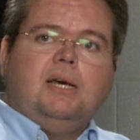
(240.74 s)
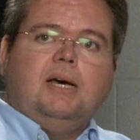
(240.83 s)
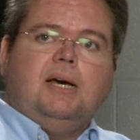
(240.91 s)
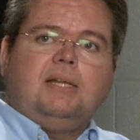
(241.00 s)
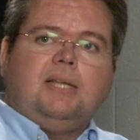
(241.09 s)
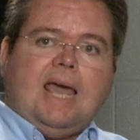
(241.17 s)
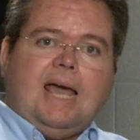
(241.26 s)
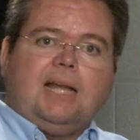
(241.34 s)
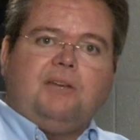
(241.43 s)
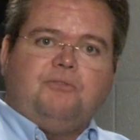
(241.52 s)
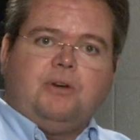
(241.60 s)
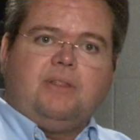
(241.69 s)
uh, to
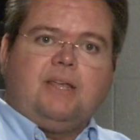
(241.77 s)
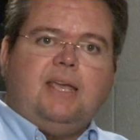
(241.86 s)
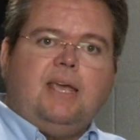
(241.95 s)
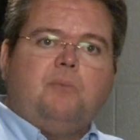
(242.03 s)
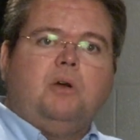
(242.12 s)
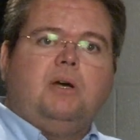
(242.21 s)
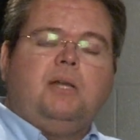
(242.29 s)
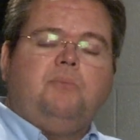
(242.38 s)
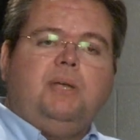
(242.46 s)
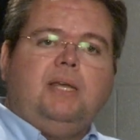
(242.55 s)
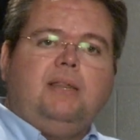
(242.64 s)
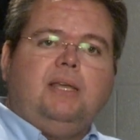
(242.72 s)
act in front of the camera and be